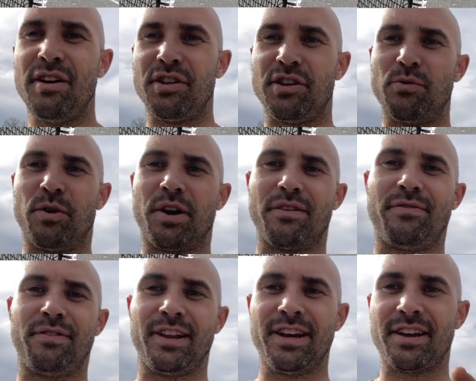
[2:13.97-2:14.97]
You want to
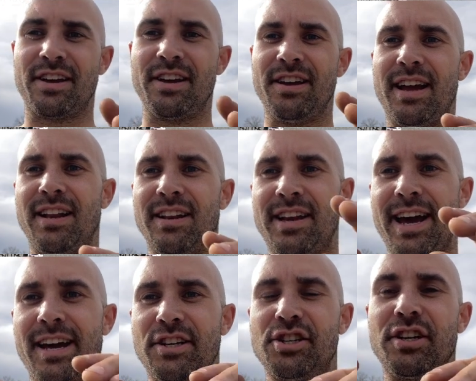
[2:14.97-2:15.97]
flick and
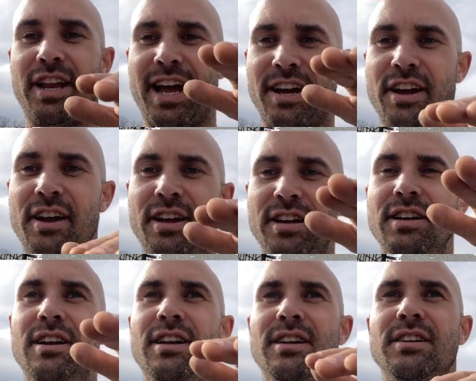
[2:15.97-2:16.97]
catch like
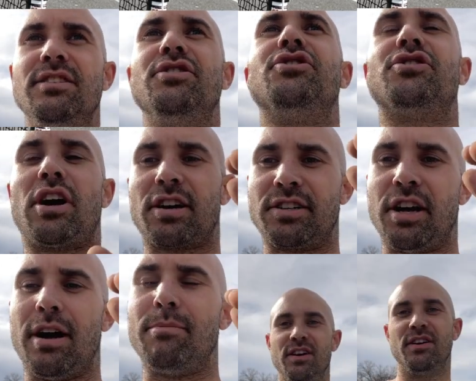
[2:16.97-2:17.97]
sucked
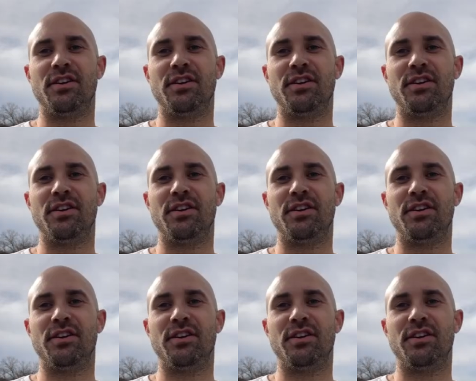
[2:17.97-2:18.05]
up.